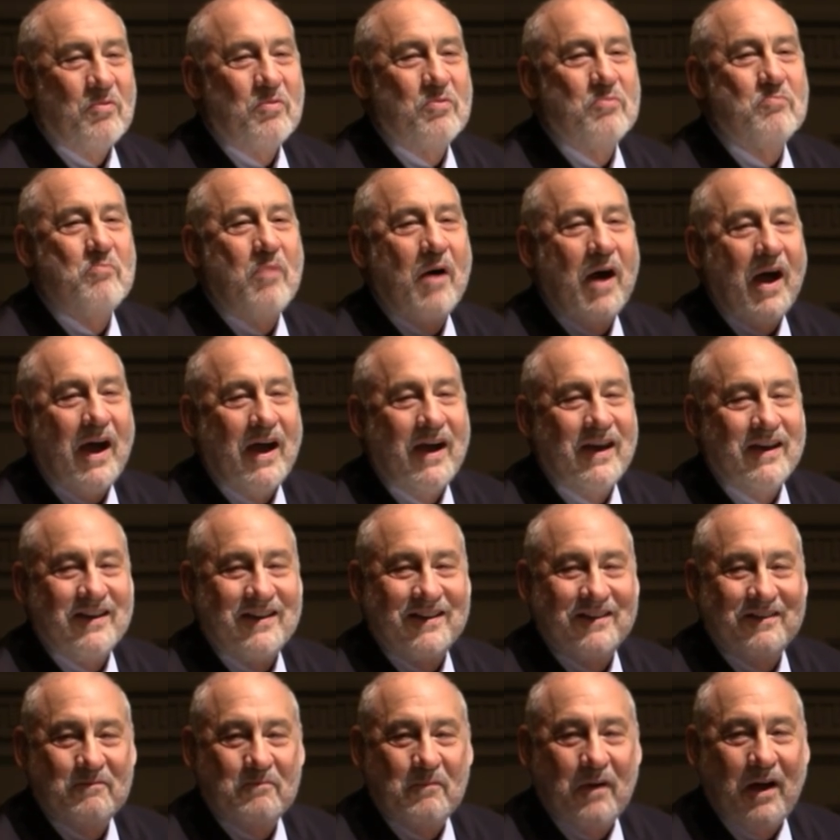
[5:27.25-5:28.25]
my,
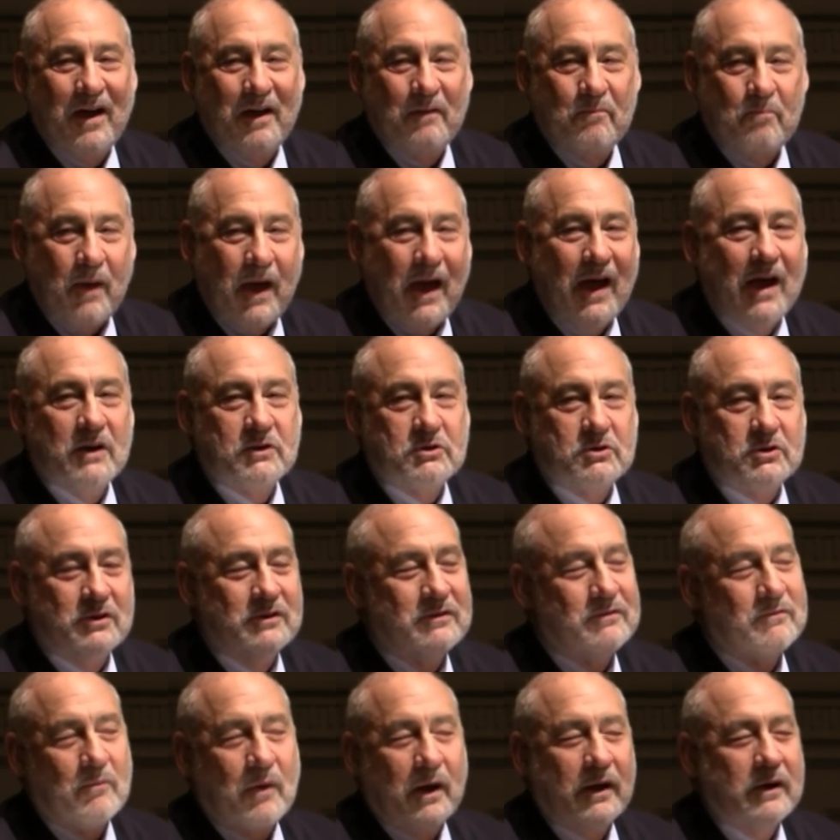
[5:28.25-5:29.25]
my
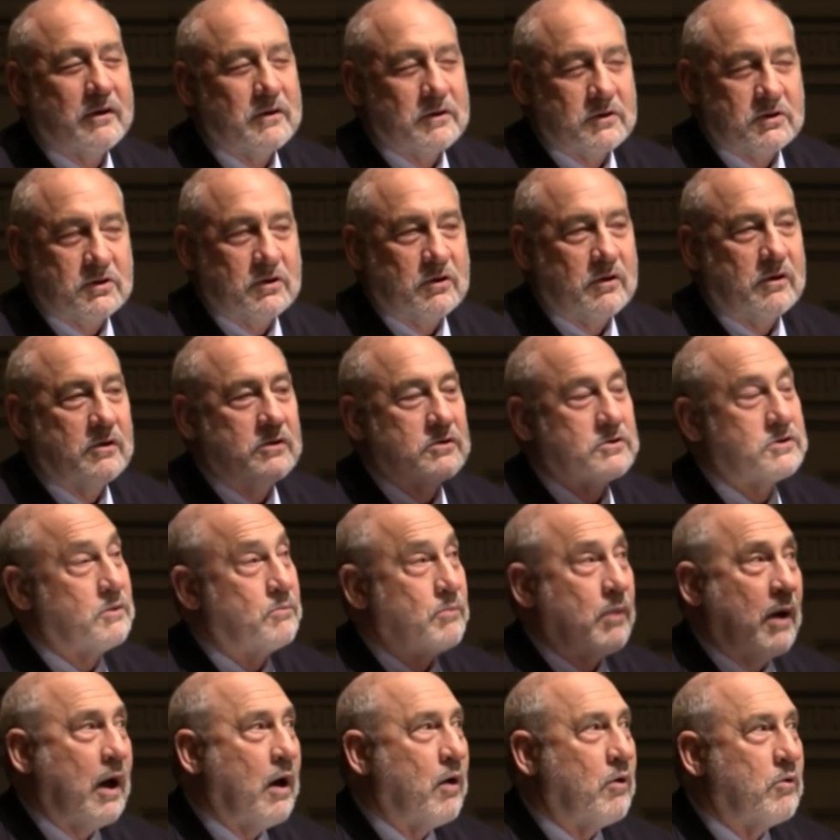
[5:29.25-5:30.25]
passion, my concerns
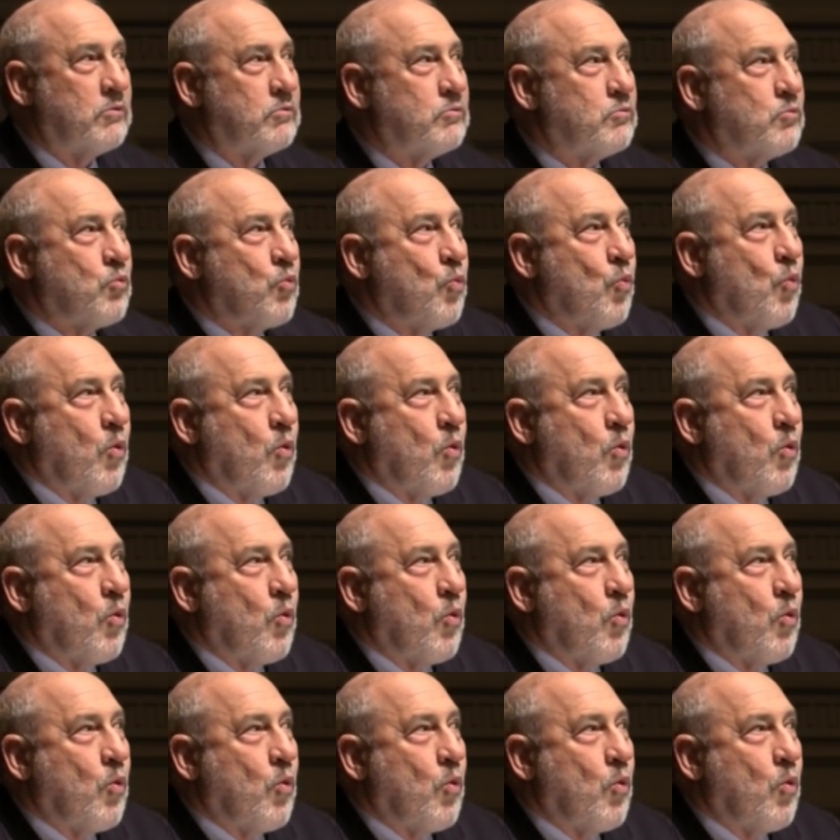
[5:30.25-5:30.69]
about